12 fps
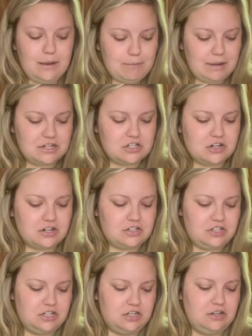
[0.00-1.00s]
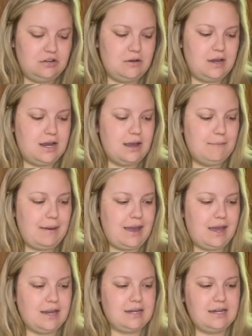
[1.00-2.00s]
Be sure to come
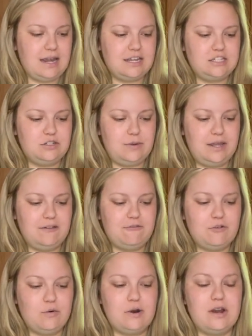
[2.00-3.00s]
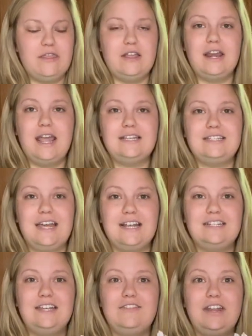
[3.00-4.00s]
back next week for the next
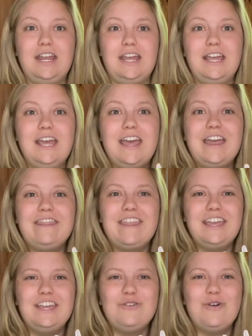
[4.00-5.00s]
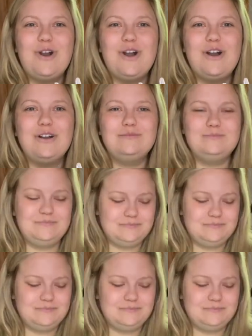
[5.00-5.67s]
activity. Thank you all.